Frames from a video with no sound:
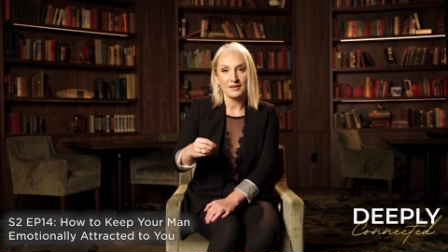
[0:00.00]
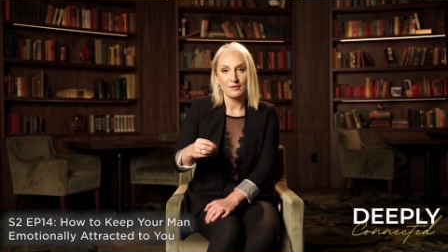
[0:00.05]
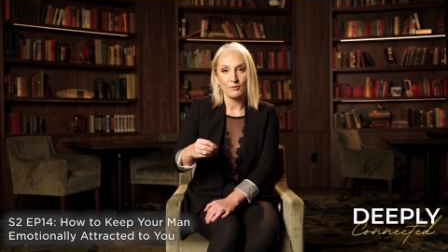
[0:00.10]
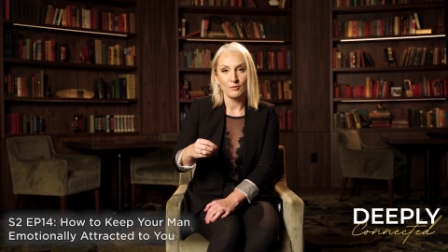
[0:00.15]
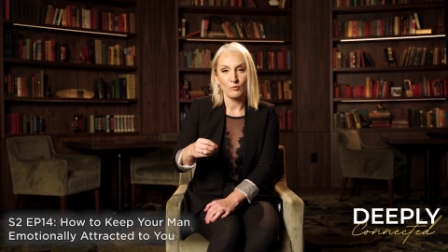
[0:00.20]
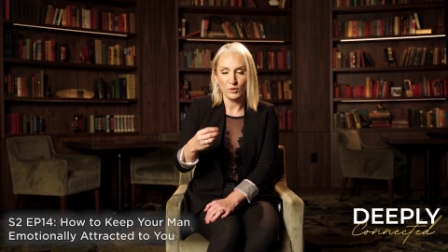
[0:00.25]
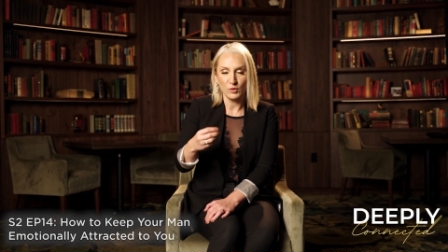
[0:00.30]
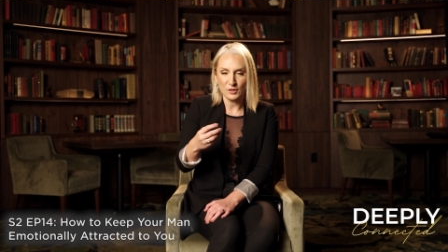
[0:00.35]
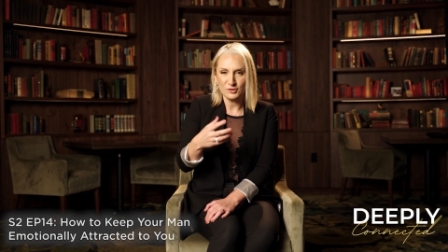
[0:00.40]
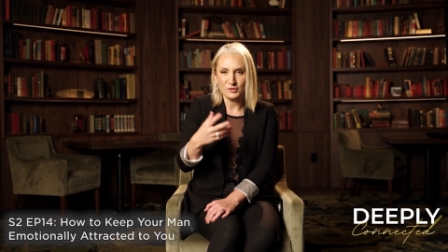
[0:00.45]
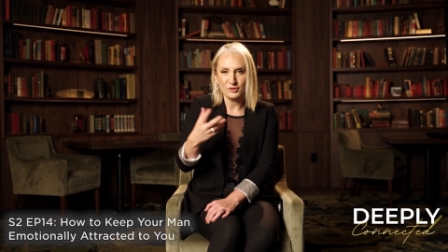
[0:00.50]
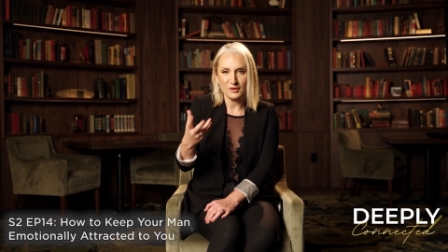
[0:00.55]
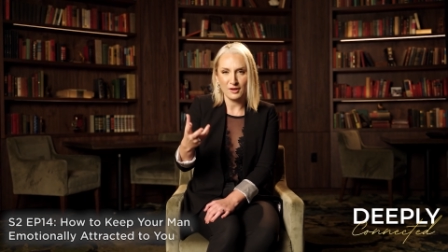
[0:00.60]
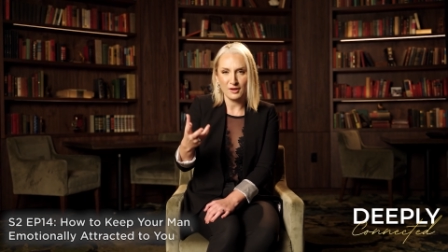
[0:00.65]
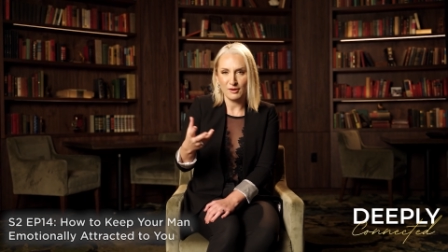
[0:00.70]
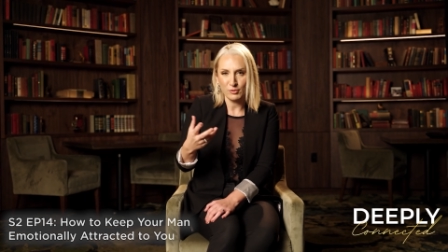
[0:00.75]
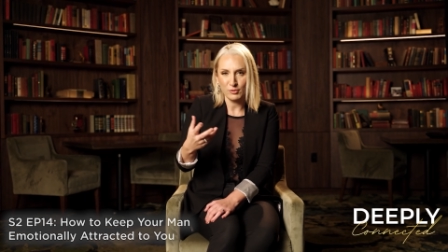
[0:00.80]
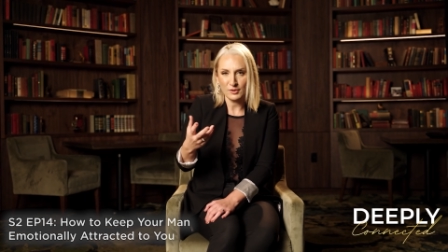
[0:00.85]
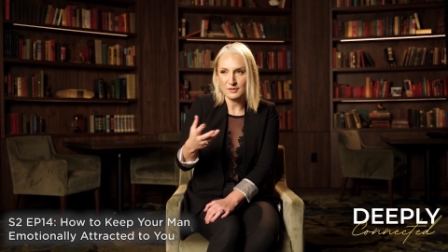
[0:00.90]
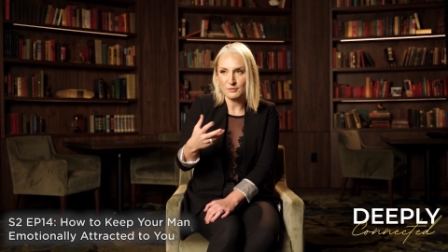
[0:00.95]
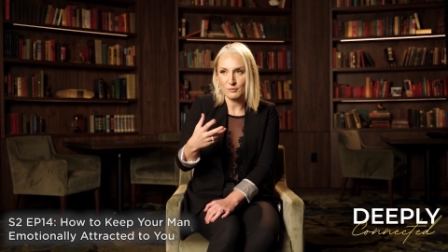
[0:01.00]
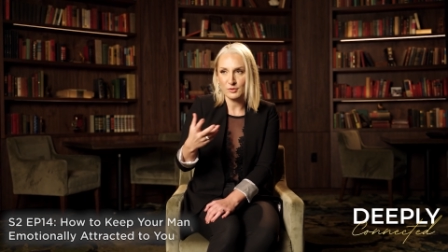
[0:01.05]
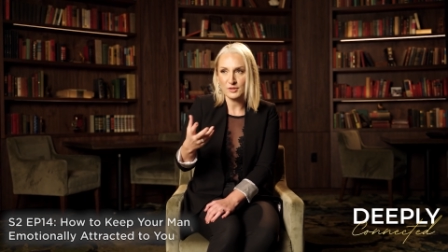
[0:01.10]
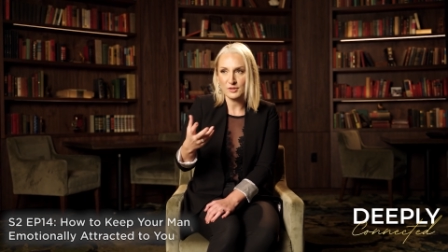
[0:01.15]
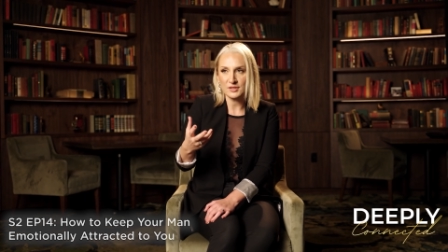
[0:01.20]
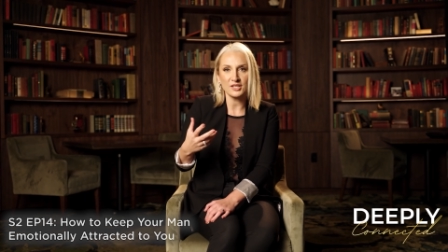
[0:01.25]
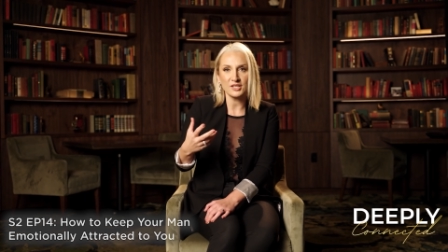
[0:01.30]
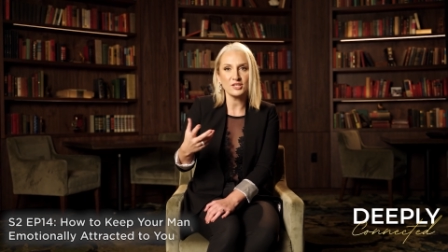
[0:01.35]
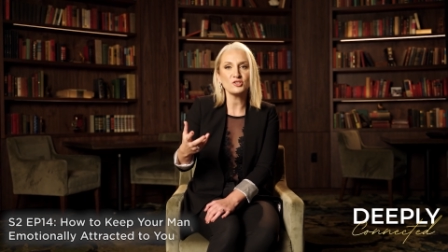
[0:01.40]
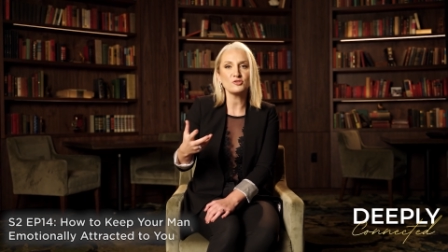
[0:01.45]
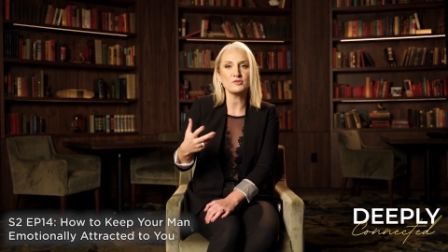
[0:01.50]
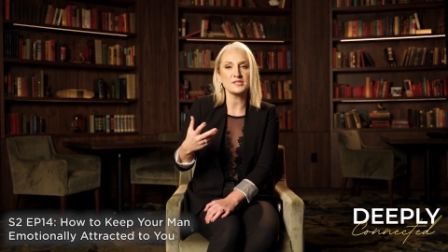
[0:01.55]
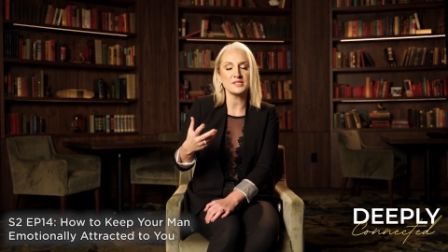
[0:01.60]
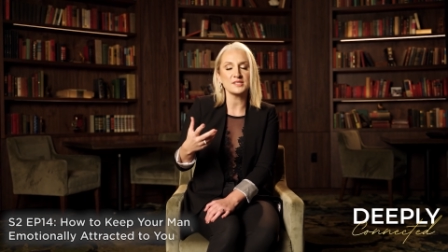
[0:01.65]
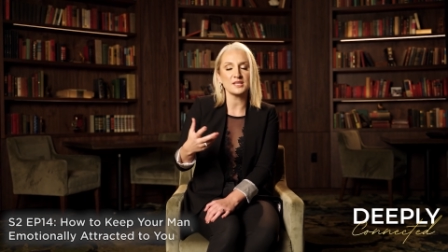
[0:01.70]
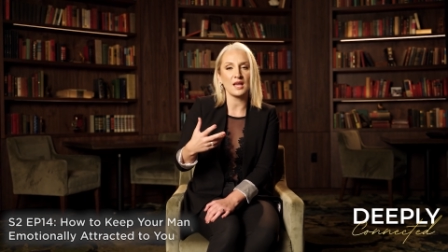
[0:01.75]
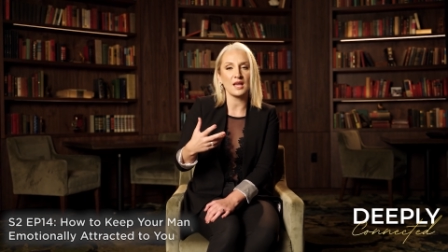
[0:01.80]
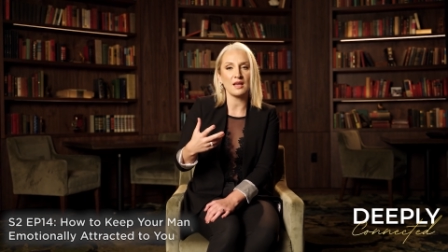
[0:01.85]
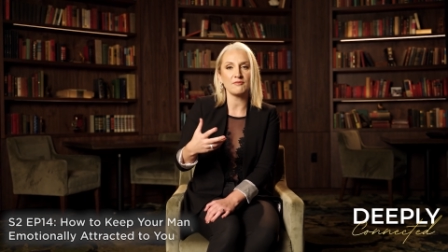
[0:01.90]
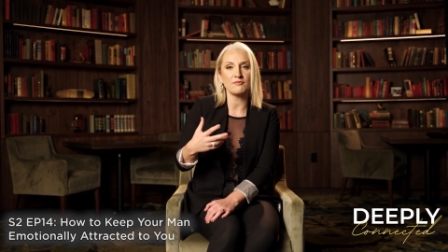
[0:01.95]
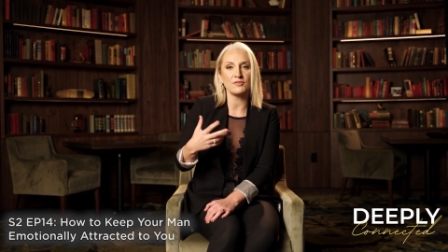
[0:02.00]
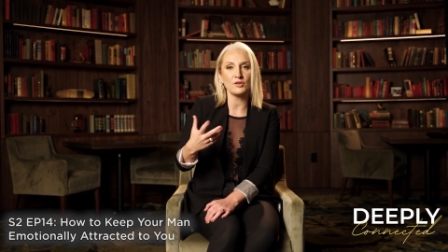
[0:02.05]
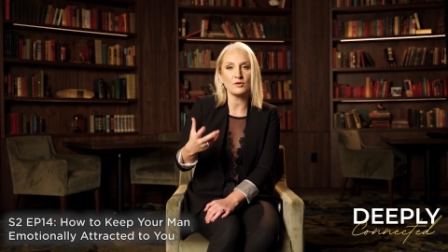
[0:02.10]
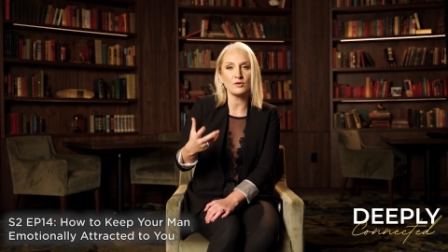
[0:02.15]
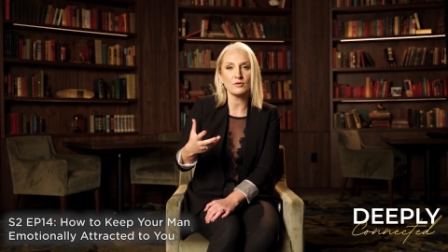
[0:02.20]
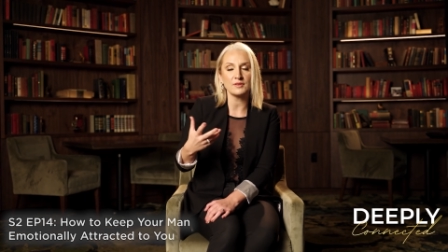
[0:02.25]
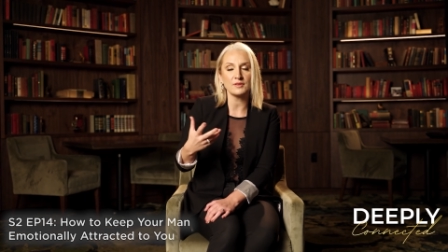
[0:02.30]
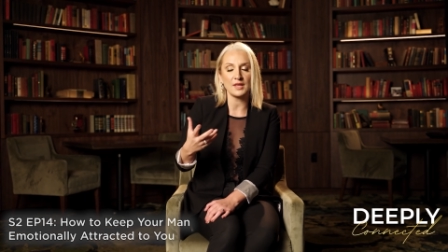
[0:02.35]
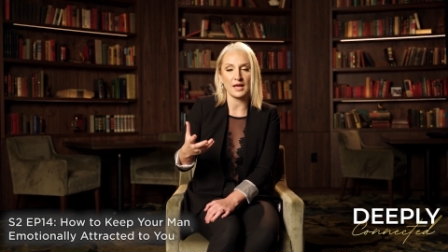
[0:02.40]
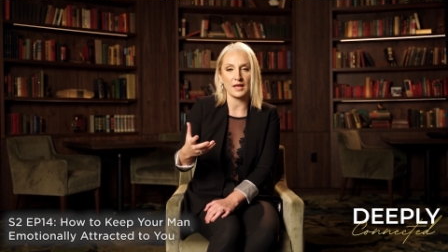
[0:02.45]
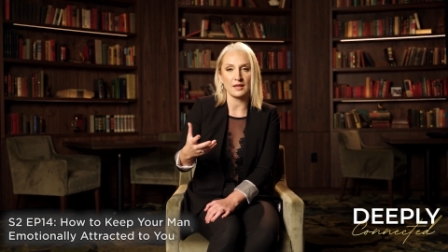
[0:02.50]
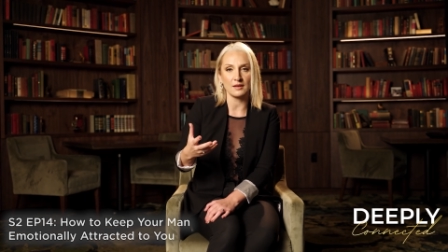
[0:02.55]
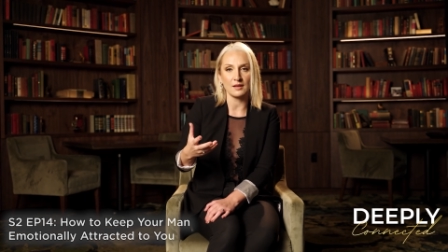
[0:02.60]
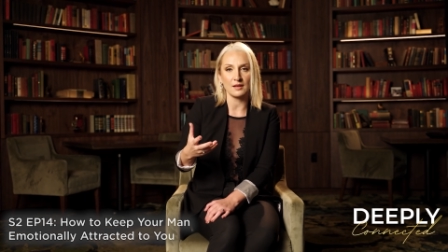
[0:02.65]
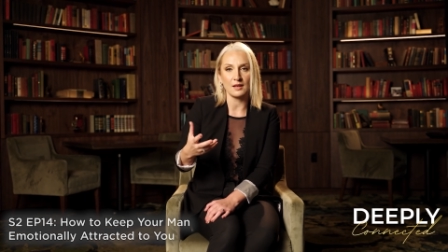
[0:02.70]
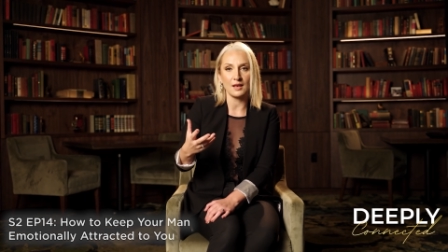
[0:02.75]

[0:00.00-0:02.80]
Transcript: What interesting have you done